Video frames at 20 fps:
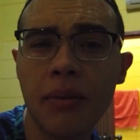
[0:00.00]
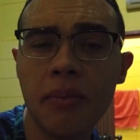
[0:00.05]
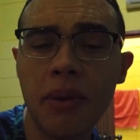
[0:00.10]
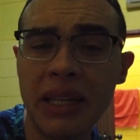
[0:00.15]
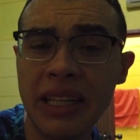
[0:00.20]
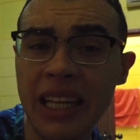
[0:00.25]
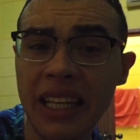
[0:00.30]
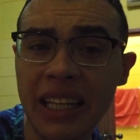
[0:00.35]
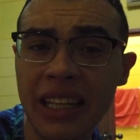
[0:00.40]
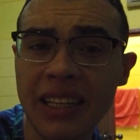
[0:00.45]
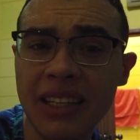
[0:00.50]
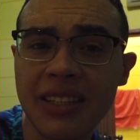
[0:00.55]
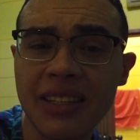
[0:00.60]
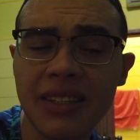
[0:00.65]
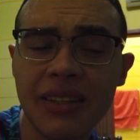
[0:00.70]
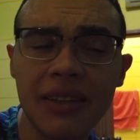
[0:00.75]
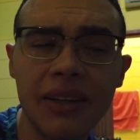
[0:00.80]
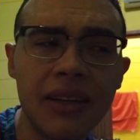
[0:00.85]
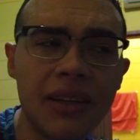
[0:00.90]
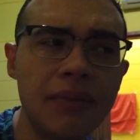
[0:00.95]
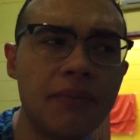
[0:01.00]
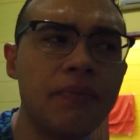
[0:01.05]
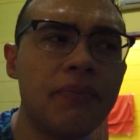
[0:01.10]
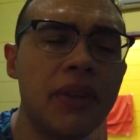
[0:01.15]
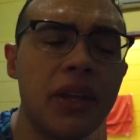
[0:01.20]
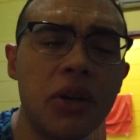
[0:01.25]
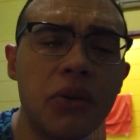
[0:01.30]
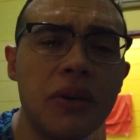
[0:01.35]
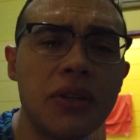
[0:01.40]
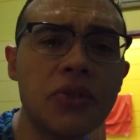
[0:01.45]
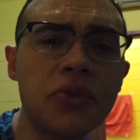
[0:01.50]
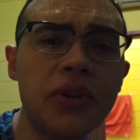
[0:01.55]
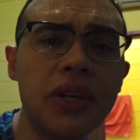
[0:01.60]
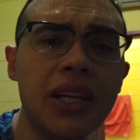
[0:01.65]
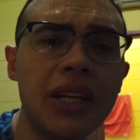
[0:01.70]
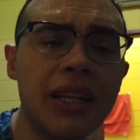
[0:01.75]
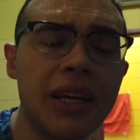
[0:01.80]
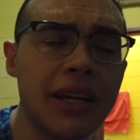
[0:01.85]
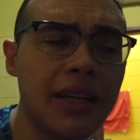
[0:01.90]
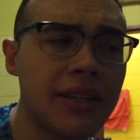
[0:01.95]
bananas. It was
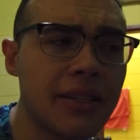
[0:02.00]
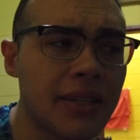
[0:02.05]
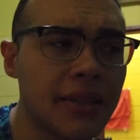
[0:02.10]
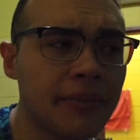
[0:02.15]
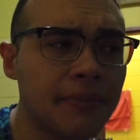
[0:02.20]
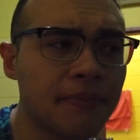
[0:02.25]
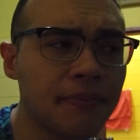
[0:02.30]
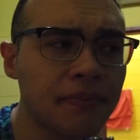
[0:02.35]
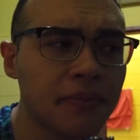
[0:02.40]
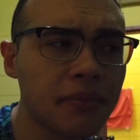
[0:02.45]
really nice.